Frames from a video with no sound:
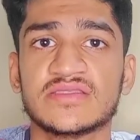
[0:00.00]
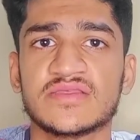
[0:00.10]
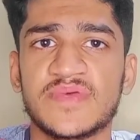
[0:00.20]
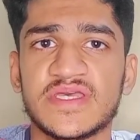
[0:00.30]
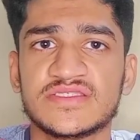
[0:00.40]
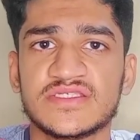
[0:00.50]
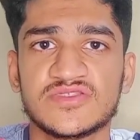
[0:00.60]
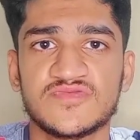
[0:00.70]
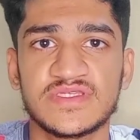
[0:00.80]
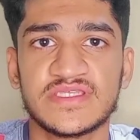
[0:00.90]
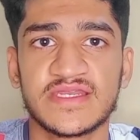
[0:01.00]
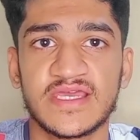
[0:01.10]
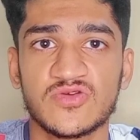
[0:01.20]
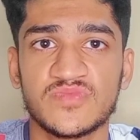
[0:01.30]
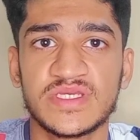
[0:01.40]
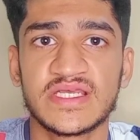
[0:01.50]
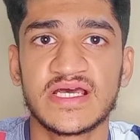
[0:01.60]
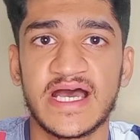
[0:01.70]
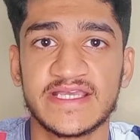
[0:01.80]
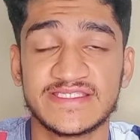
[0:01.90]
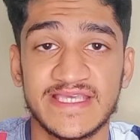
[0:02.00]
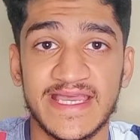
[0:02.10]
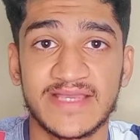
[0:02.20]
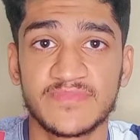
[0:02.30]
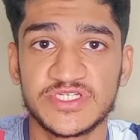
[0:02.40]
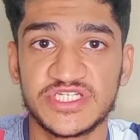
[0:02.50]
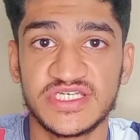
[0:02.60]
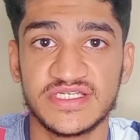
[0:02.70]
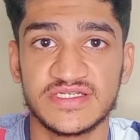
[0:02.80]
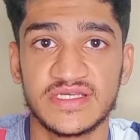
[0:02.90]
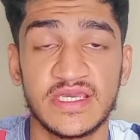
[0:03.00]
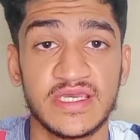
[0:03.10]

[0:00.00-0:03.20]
the bases with an Illumina high-sec machine.